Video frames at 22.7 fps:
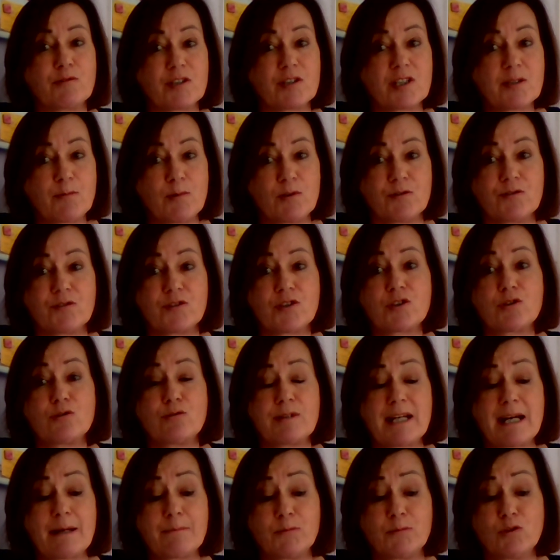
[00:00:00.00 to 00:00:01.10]
response to
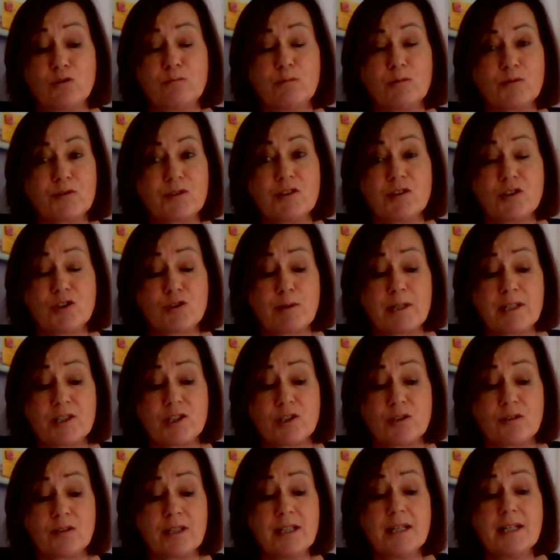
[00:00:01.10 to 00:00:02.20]
an abnormal
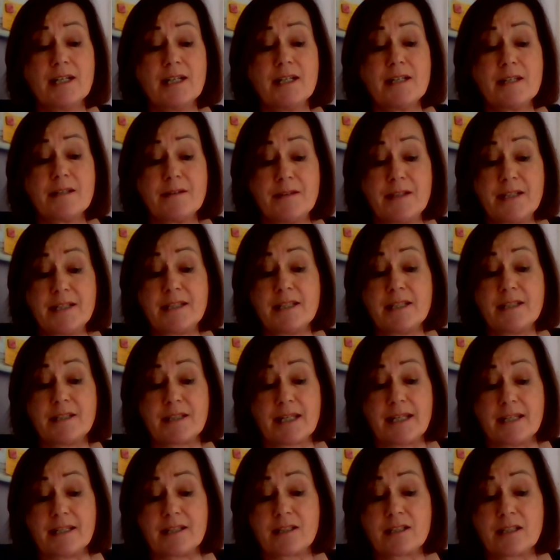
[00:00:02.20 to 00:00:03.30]
situation, this is
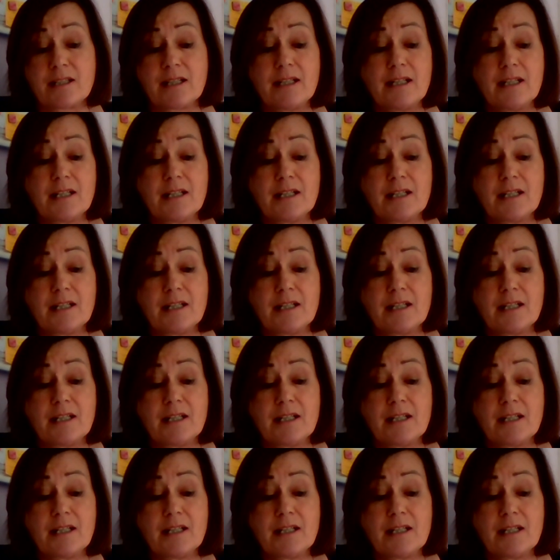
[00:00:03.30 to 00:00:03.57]
it.